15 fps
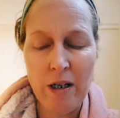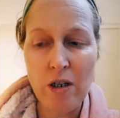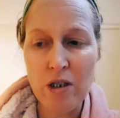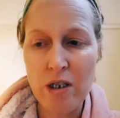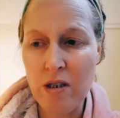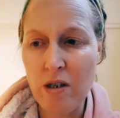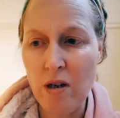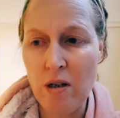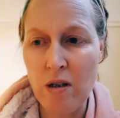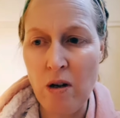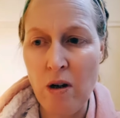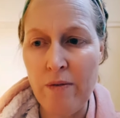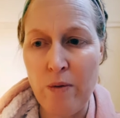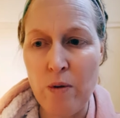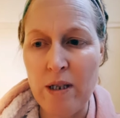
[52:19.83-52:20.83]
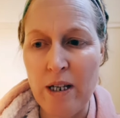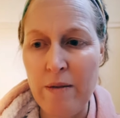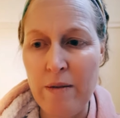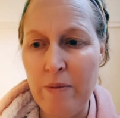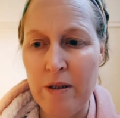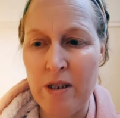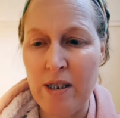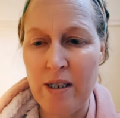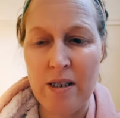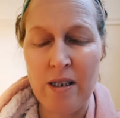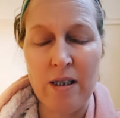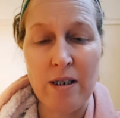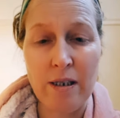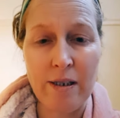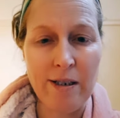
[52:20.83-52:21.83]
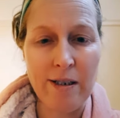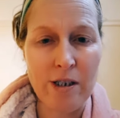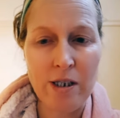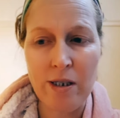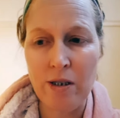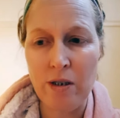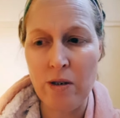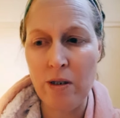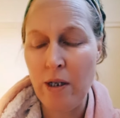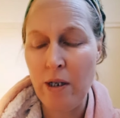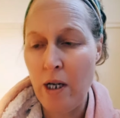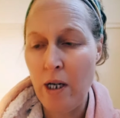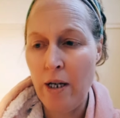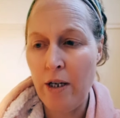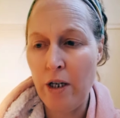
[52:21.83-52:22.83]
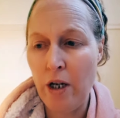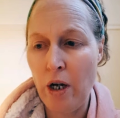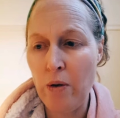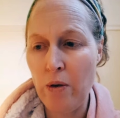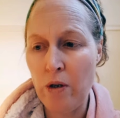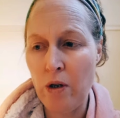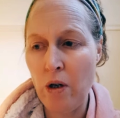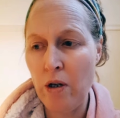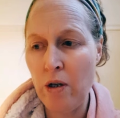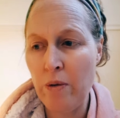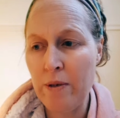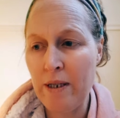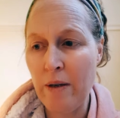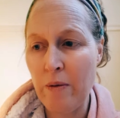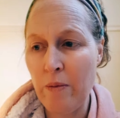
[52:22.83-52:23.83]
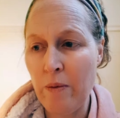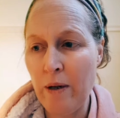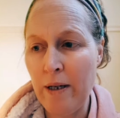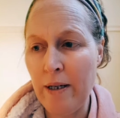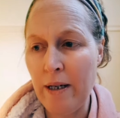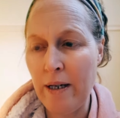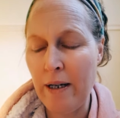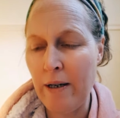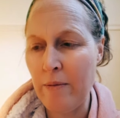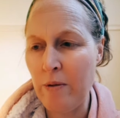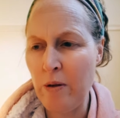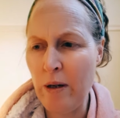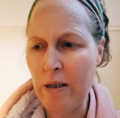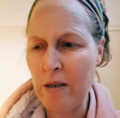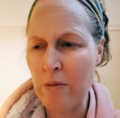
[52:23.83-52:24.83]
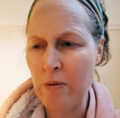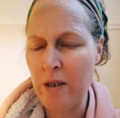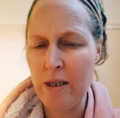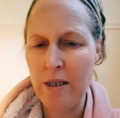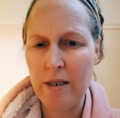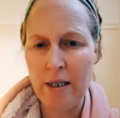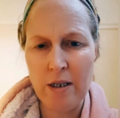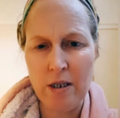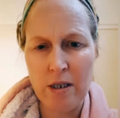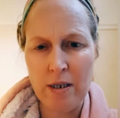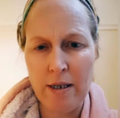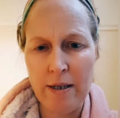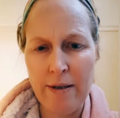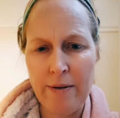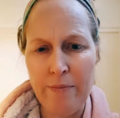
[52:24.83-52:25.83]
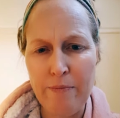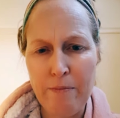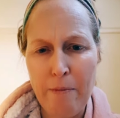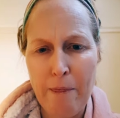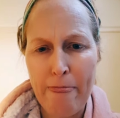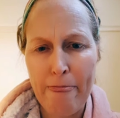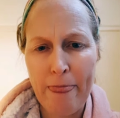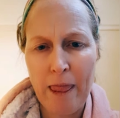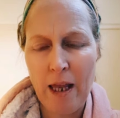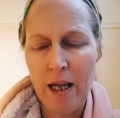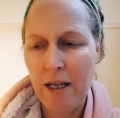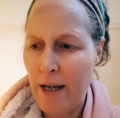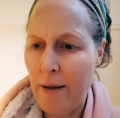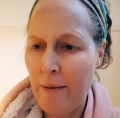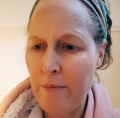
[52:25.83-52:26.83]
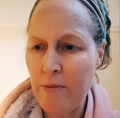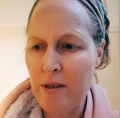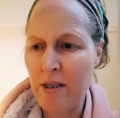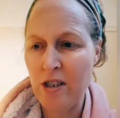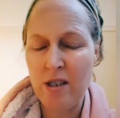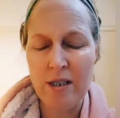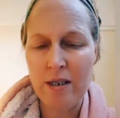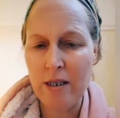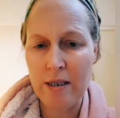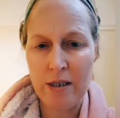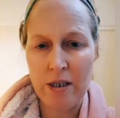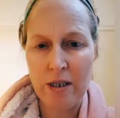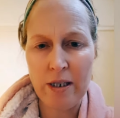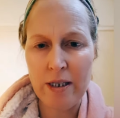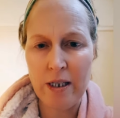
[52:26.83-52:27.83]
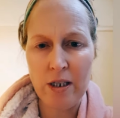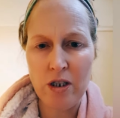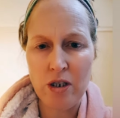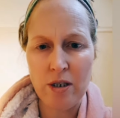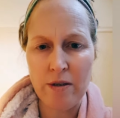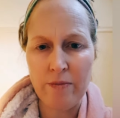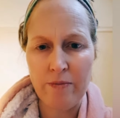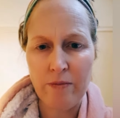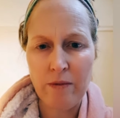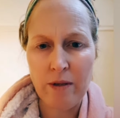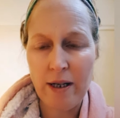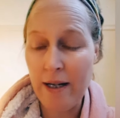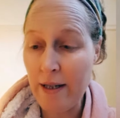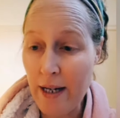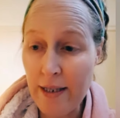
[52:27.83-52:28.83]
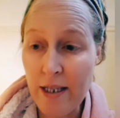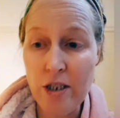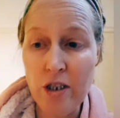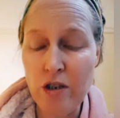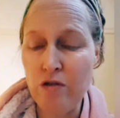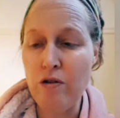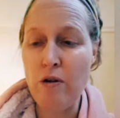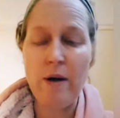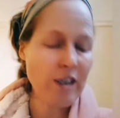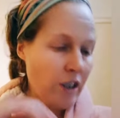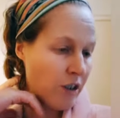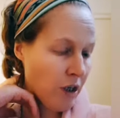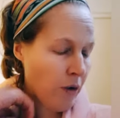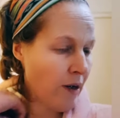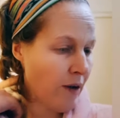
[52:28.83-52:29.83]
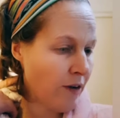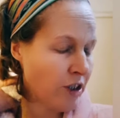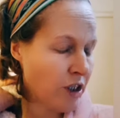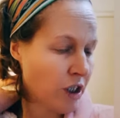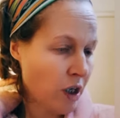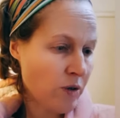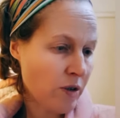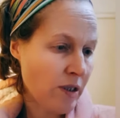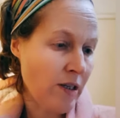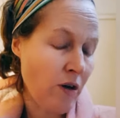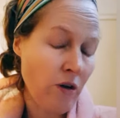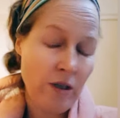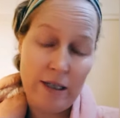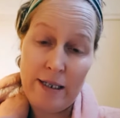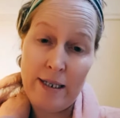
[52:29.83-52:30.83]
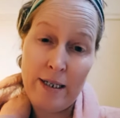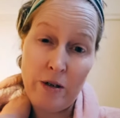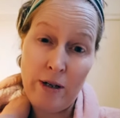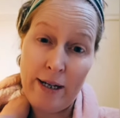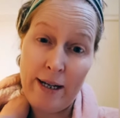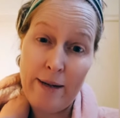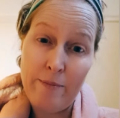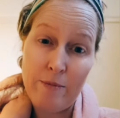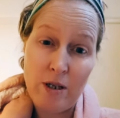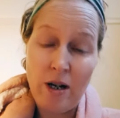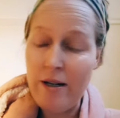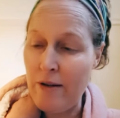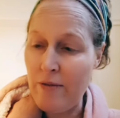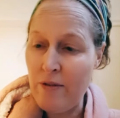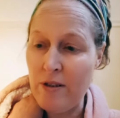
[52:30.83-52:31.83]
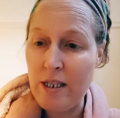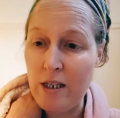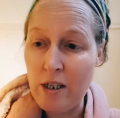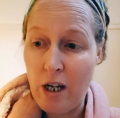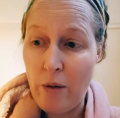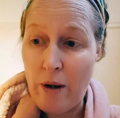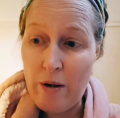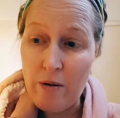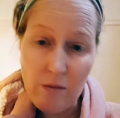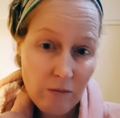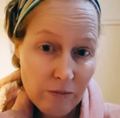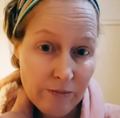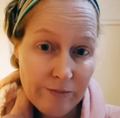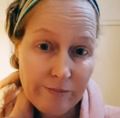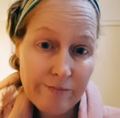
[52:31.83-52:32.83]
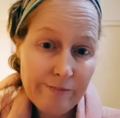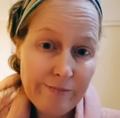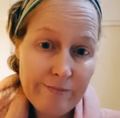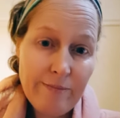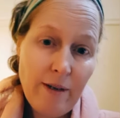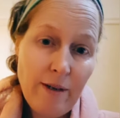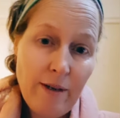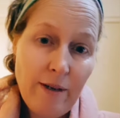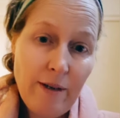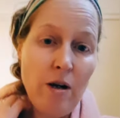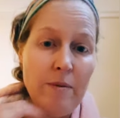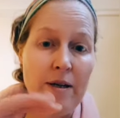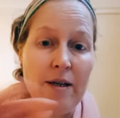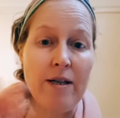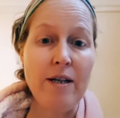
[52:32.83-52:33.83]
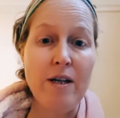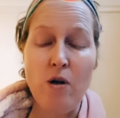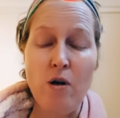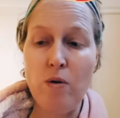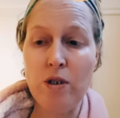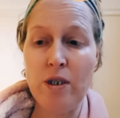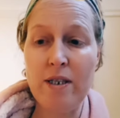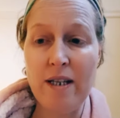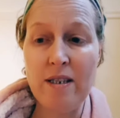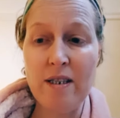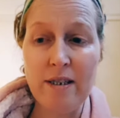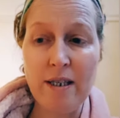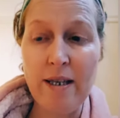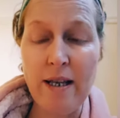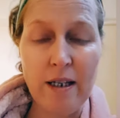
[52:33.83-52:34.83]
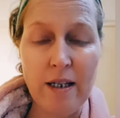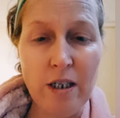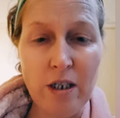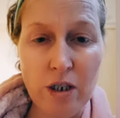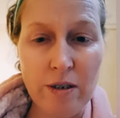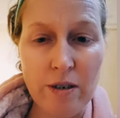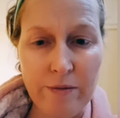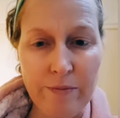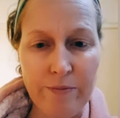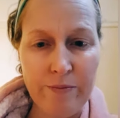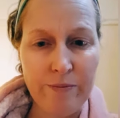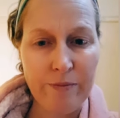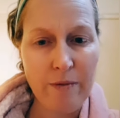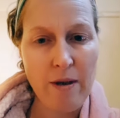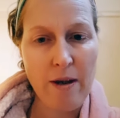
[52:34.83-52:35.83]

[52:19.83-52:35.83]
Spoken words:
I mean, I know she's not live all day, but she just sits in the kitchen. You've got, who's the other one? Who else did he say just there? Ems just sits in his kitchen. And that's actually true, actually. No one actually goes in on Ems. I never see her go out. You know what I mean? All she does is sit in that kitchen,